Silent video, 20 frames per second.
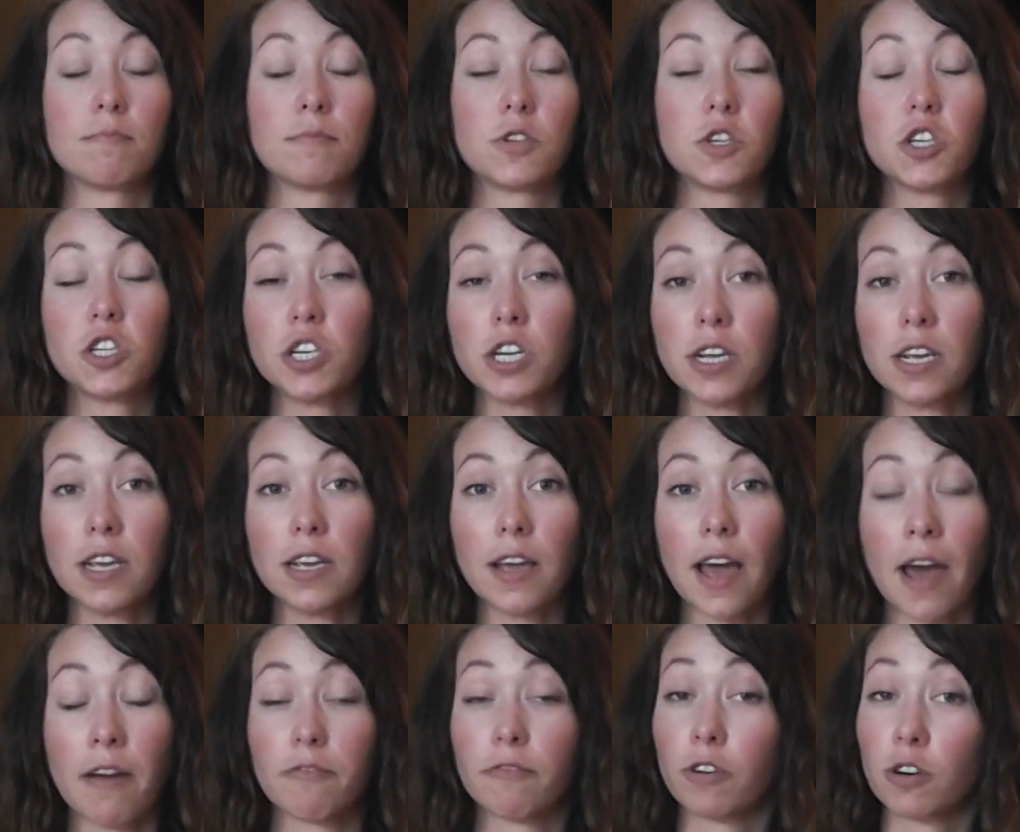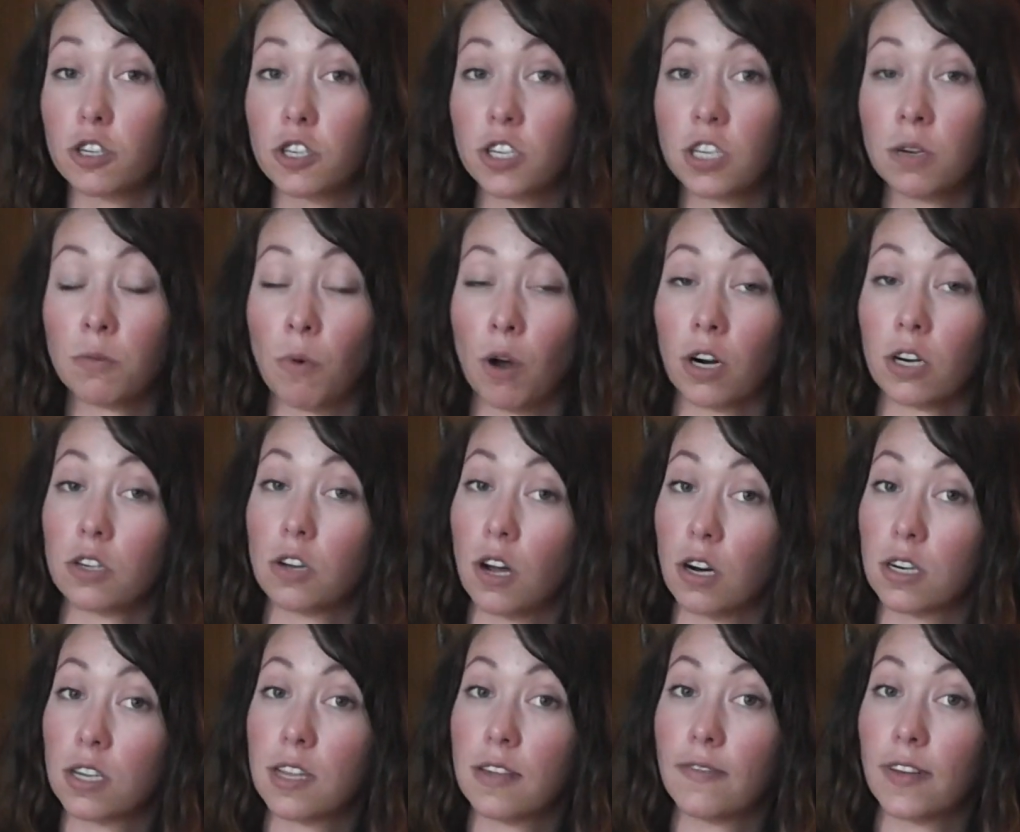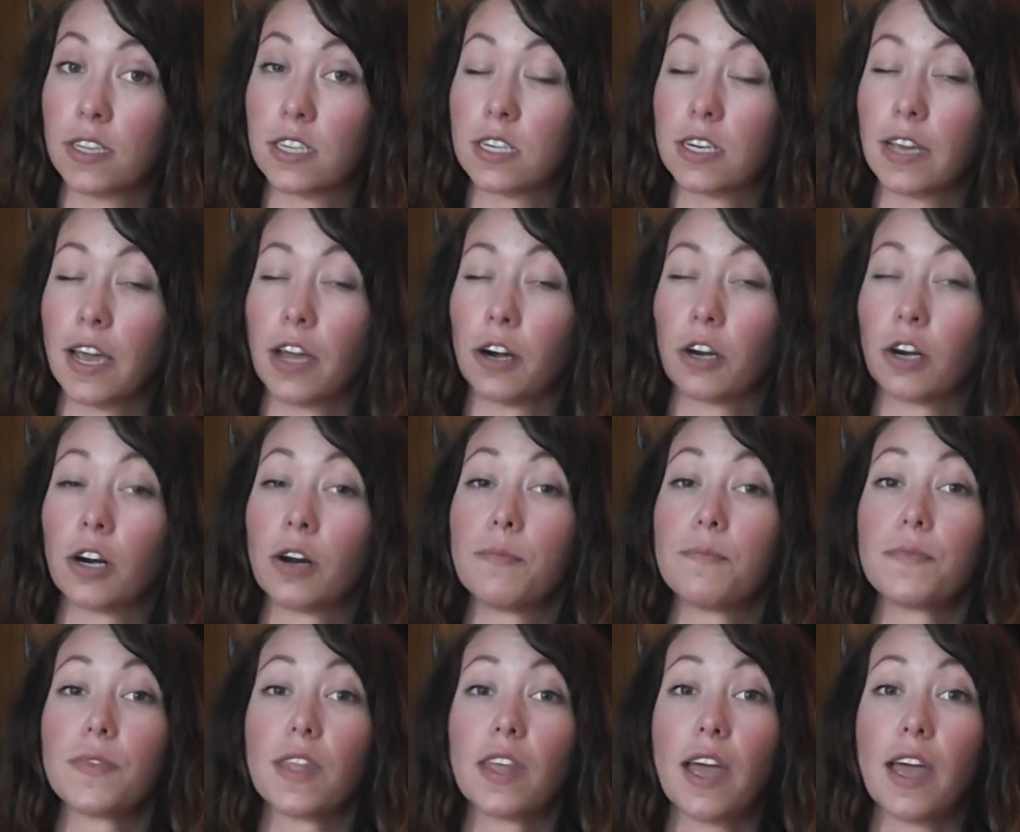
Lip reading: She at first didn't want to talk to the investigator